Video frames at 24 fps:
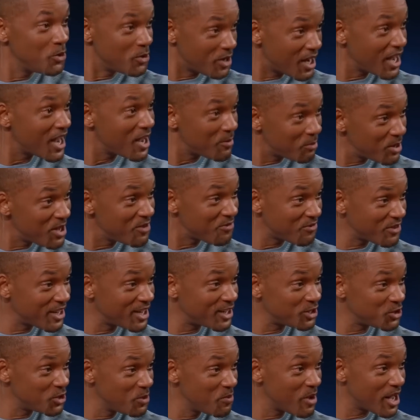you can't be
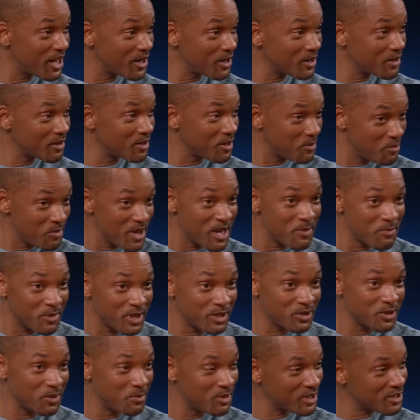finished. You made a
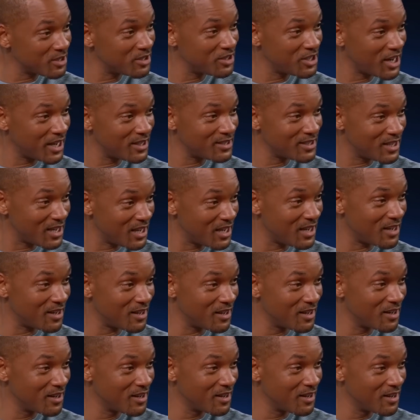commitment to Mr.
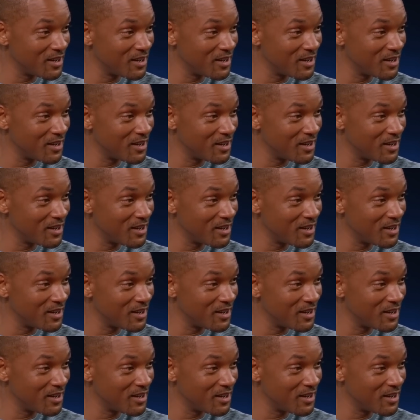Jay-Z.